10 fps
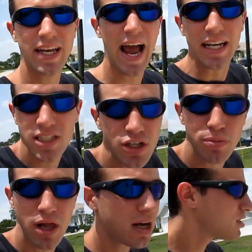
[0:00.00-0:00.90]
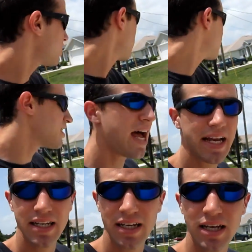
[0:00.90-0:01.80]
He had cinder blocks on the
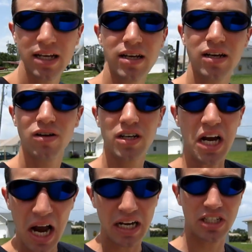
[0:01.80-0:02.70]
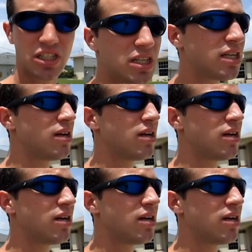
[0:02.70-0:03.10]
side. Gosh.